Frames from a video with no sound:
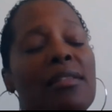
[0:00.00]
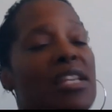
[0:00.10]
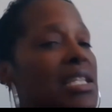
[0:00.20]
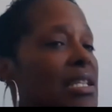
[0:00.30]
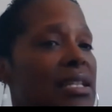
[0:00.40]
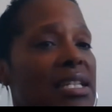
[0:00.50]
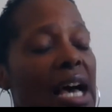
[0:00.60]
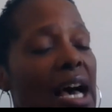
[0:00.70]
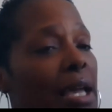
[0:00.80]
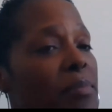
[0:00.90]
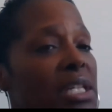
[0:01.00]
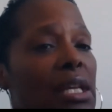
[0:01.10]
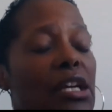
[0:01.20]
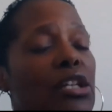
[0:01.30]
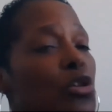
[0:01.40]
This is the time to
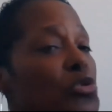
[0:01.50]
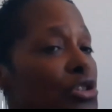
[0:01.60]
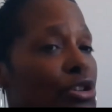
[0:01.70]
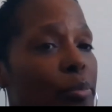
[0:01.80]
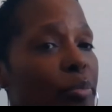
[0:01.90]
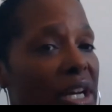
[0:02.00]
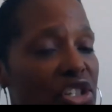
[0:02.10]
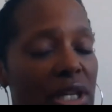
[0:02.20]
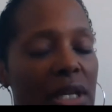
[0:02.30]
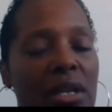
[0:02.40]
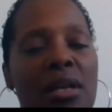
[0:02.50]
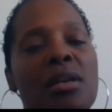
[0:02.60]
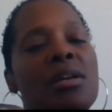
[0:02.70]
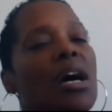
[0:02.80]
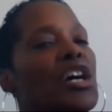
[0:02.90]
get close to your budget,
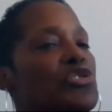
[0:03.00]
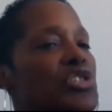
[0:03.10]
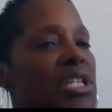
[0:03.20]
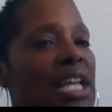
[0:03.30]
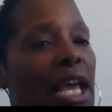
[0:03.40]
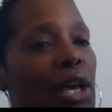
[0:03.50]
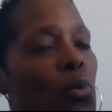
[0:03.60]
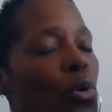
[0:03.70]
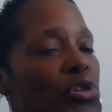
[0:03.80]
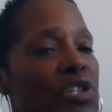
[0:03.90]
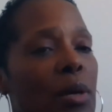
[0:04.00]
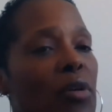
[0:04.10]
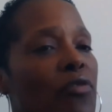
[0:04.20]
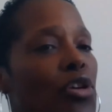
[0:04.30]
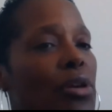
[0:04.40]
understand where some
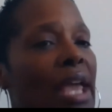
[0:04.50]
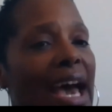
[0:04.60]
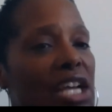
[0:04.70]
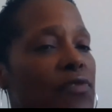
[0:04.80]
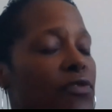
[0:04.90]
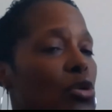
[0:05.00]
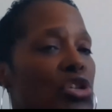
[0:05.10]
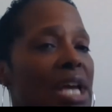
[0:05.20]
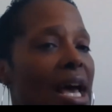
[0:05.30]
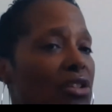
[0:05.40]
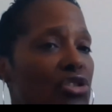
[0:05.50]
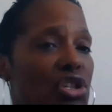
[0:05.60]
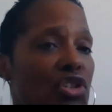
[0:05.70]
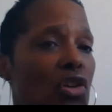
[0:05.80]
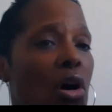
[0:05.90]
of your cash flow
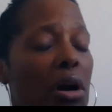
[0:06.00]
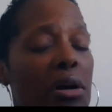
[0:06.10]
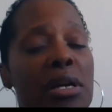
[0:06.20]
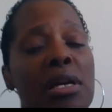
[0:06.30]
challenges are,